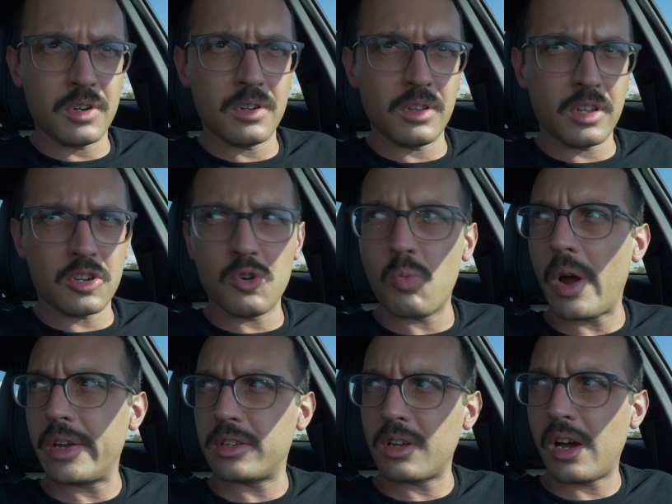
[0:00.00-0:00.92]
like a
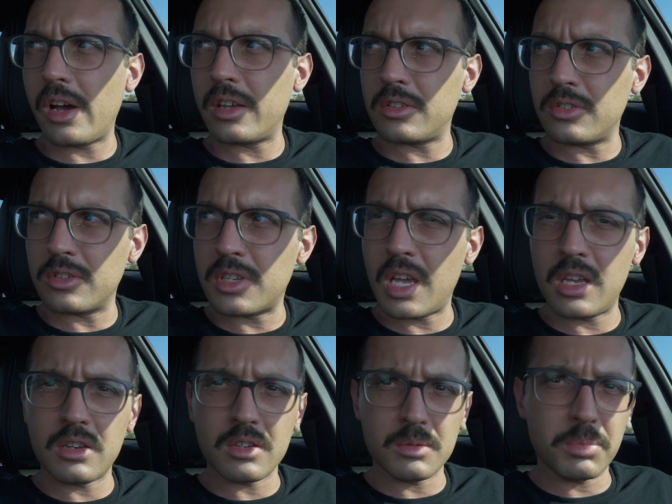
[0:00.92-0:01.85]
white guy and you're
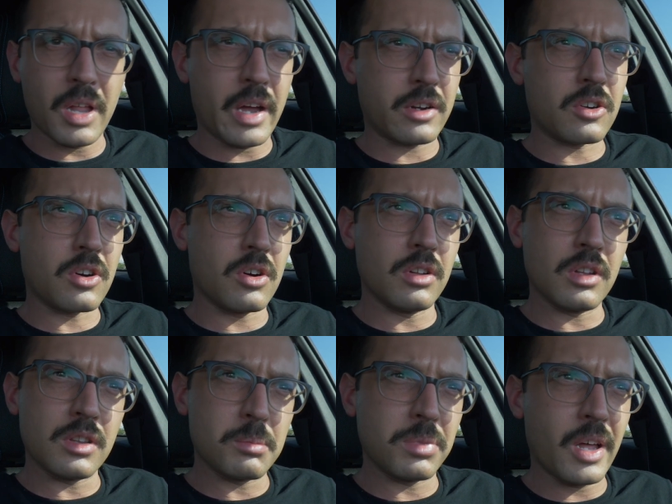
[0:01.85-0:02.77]
dating a Black girl
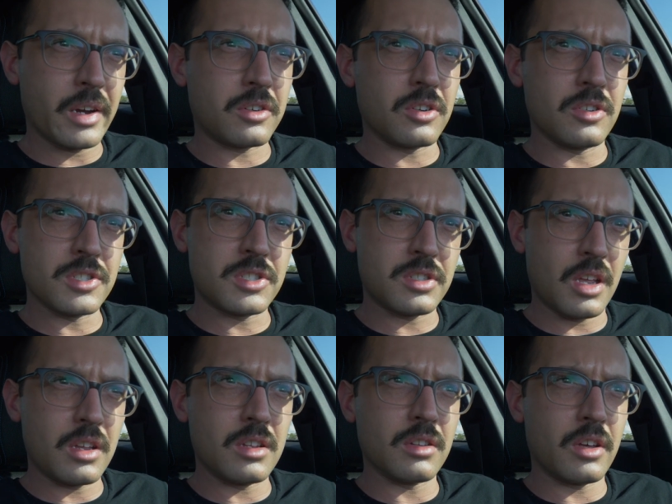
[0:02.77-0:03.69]
and the Black girl's
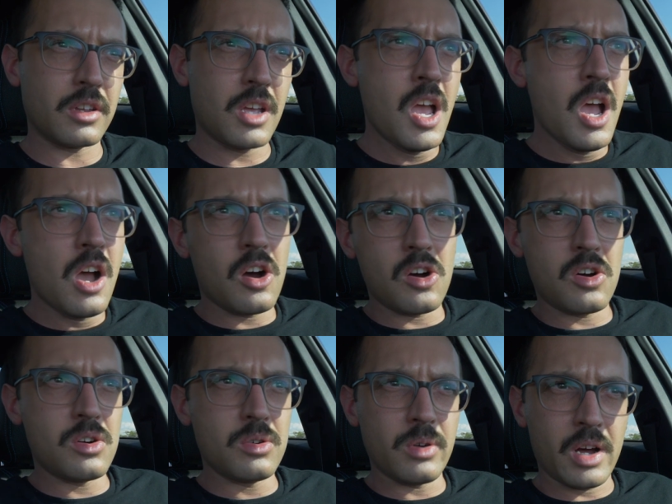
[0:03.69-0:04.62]
saying like,
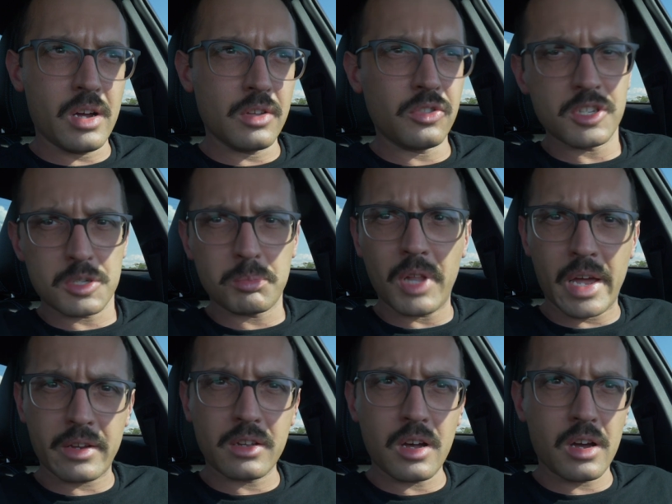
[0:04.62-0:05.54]
oh, this
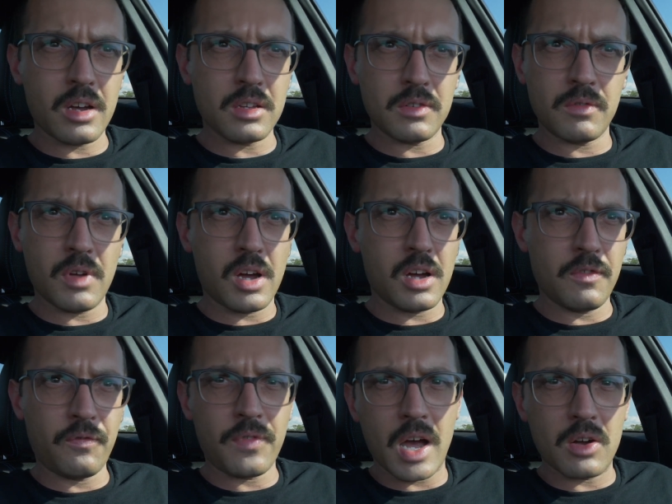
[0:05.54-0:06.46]
Black guy
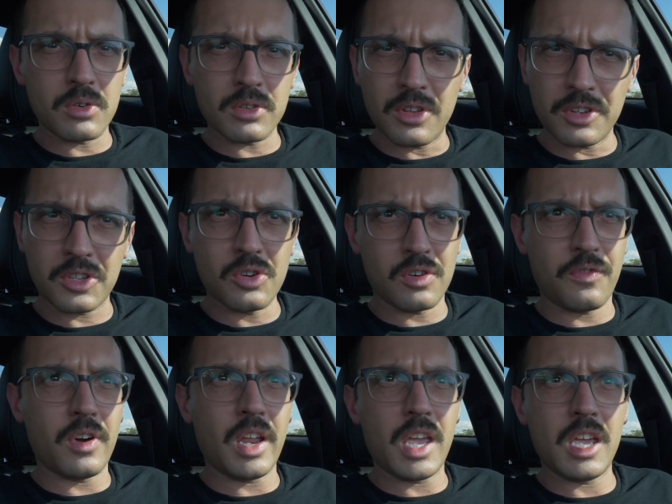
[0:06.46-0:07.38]
found the cure
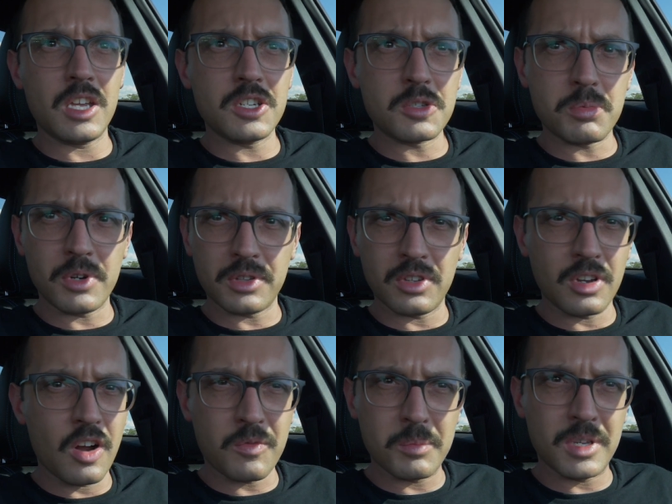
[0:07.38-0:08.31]
for AIDS, but the
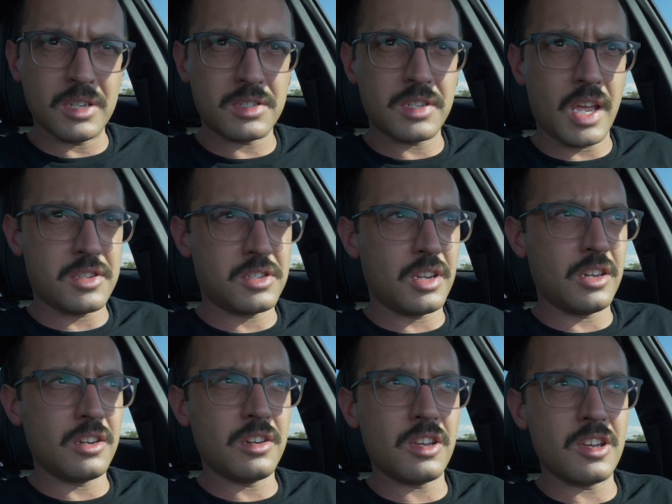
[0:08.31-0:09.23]
government
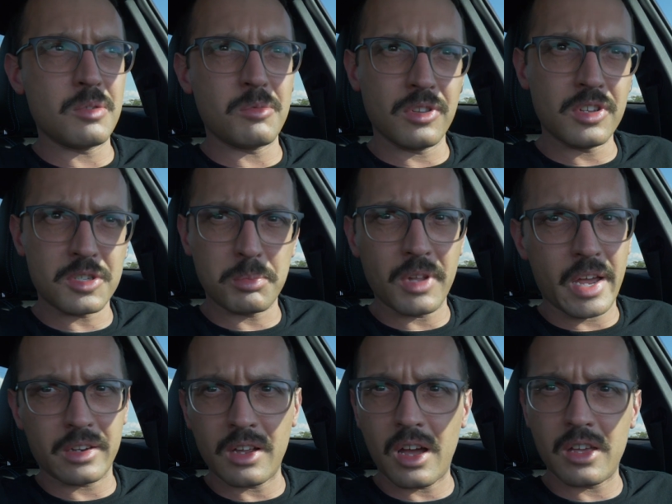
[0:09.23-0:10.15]
assassinated him, or this
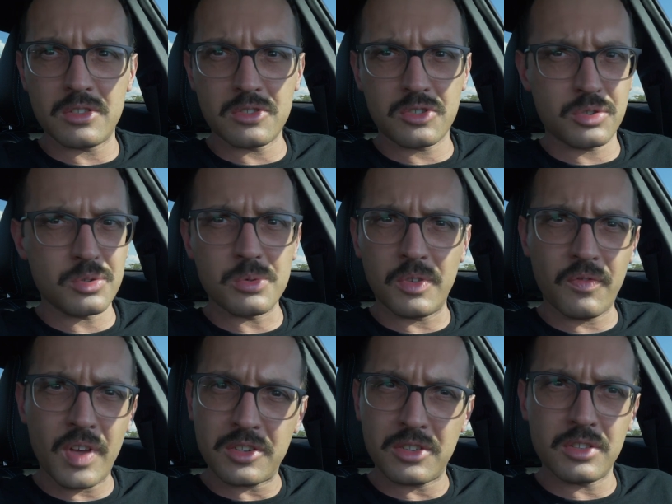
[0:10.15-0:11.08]
Black guy is who
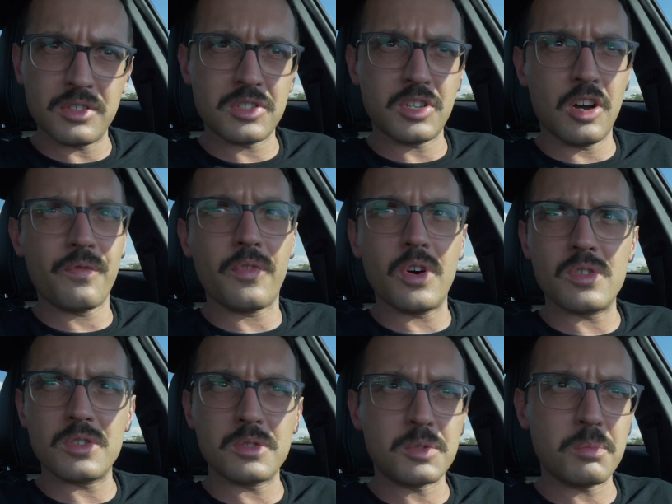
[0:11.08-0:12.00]
invented cell
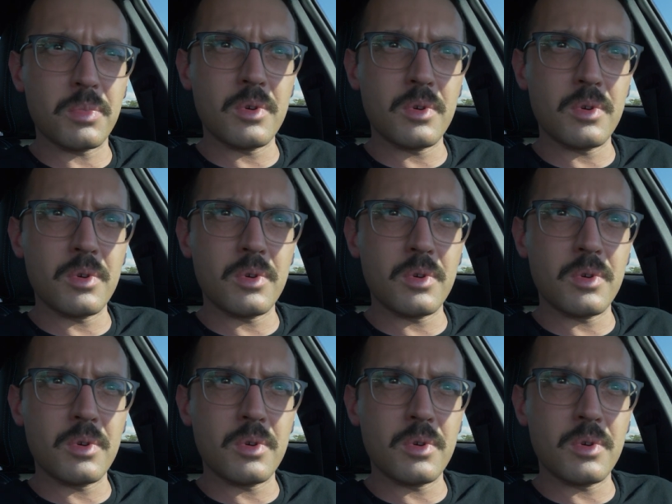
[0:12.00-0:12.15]
phones,